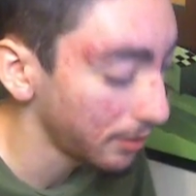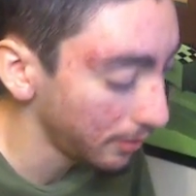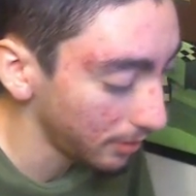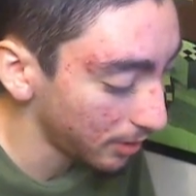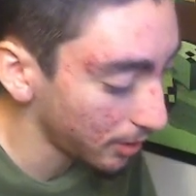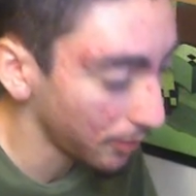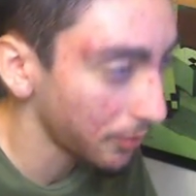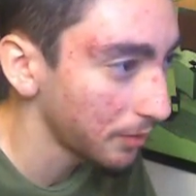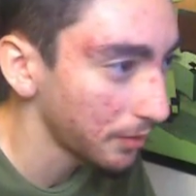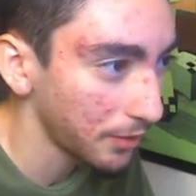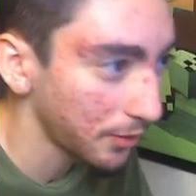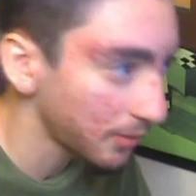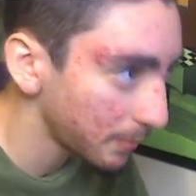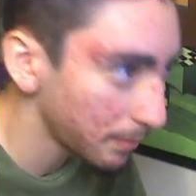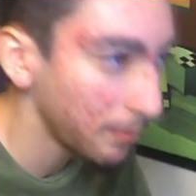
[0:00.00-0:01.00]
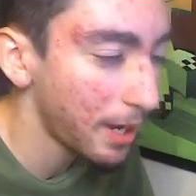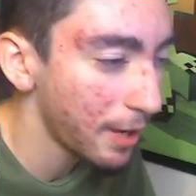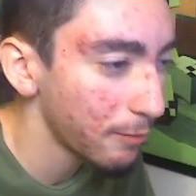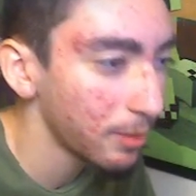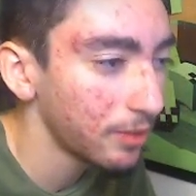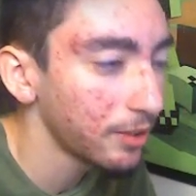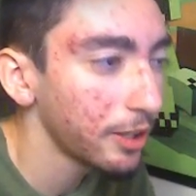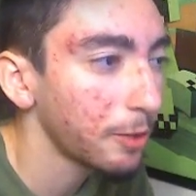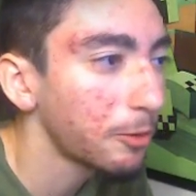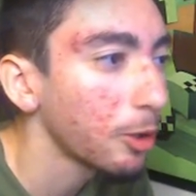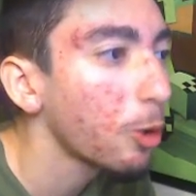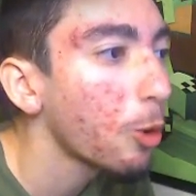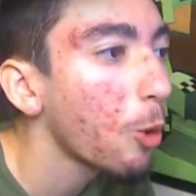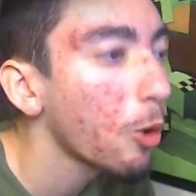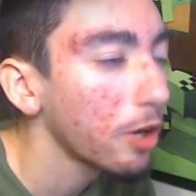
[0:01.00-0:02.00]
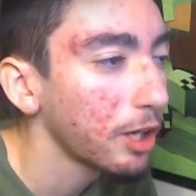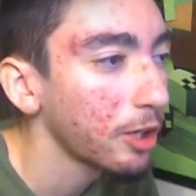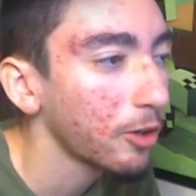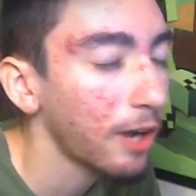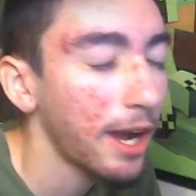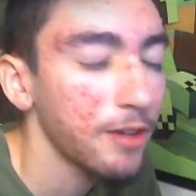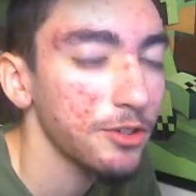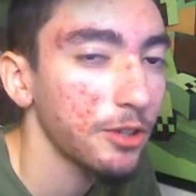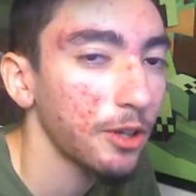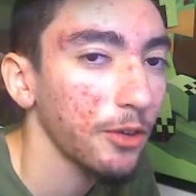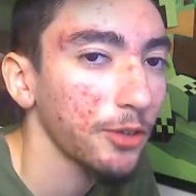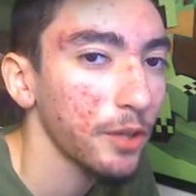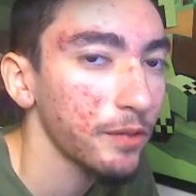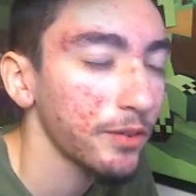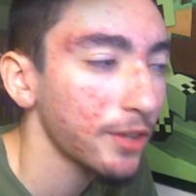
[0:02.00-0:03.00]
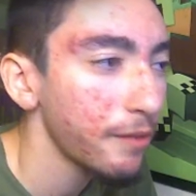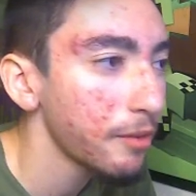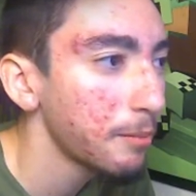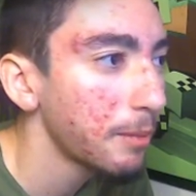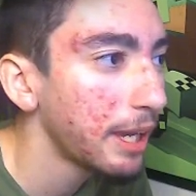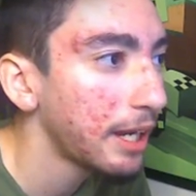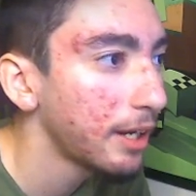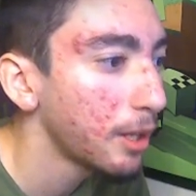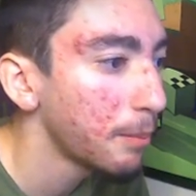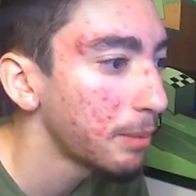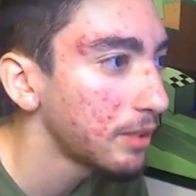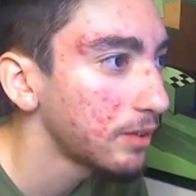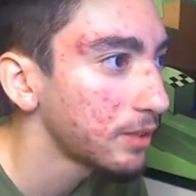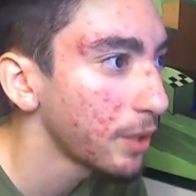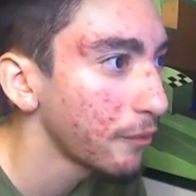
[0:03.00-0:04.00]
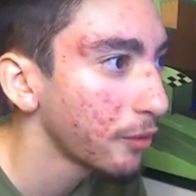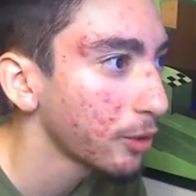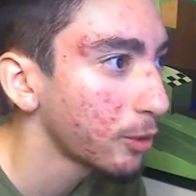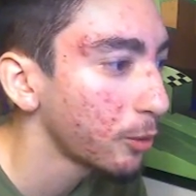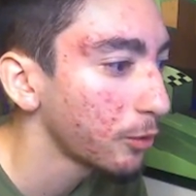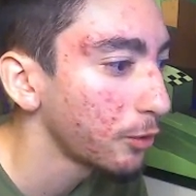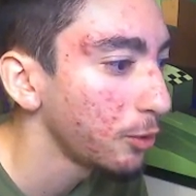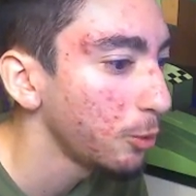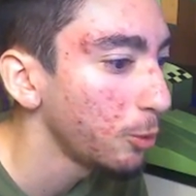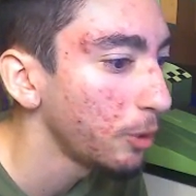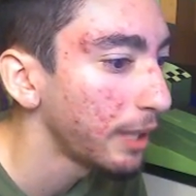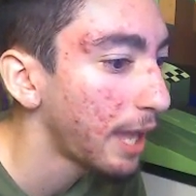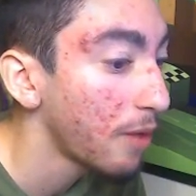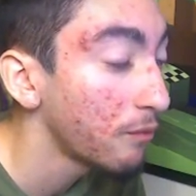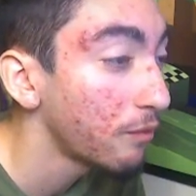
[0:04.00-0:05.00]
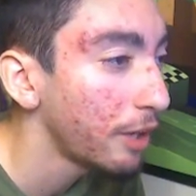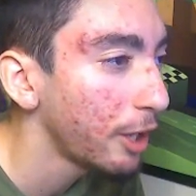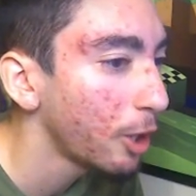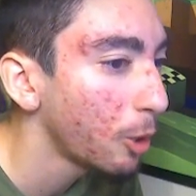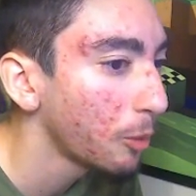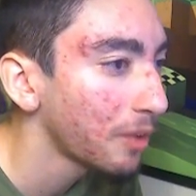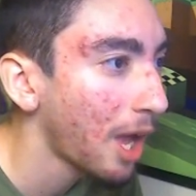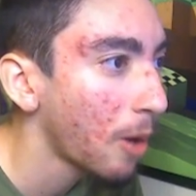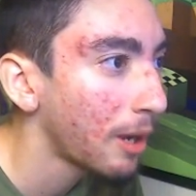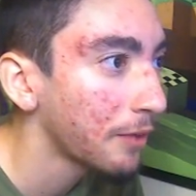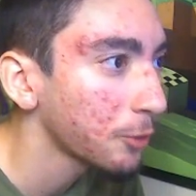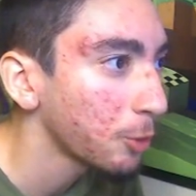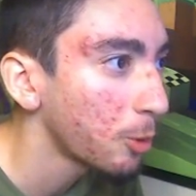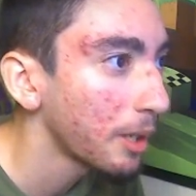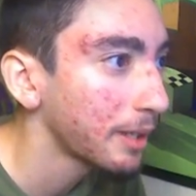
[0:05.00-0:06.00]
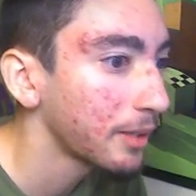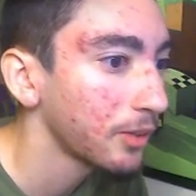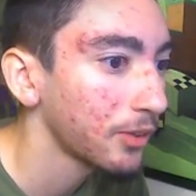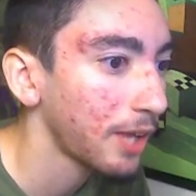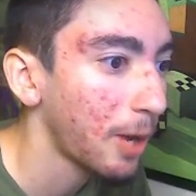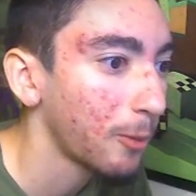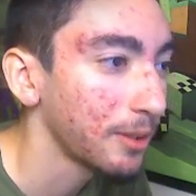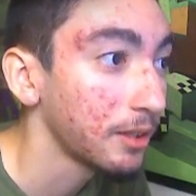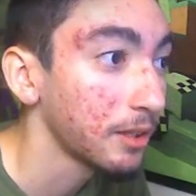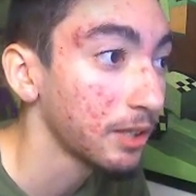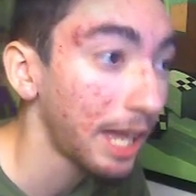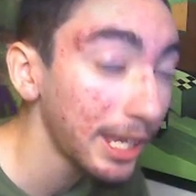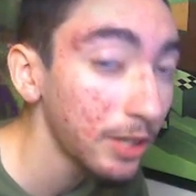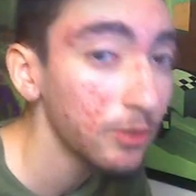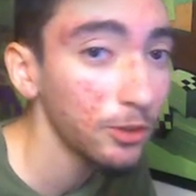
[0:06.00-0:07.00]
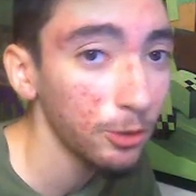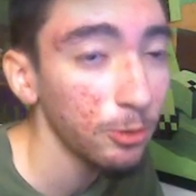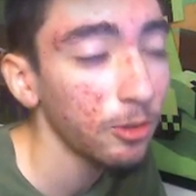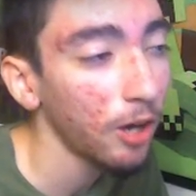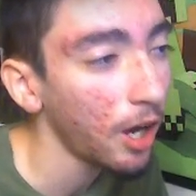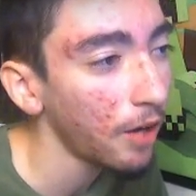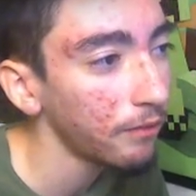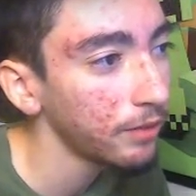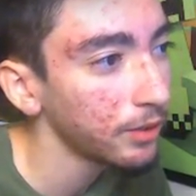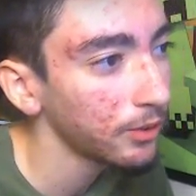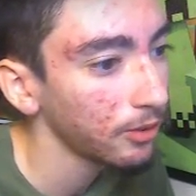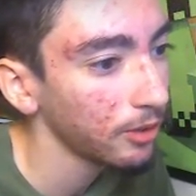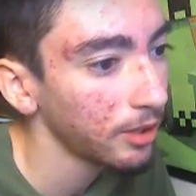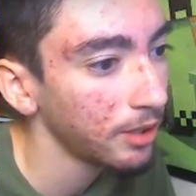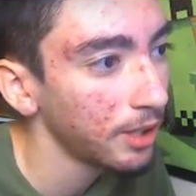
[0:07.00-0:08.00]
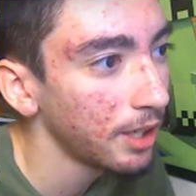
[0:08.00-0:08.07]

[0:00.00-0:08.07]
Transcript: you know, since I've been dealing with recording crashes and all stuff, it's definitely made it a bit difficult to get videos out as quick as I would like to, obviously.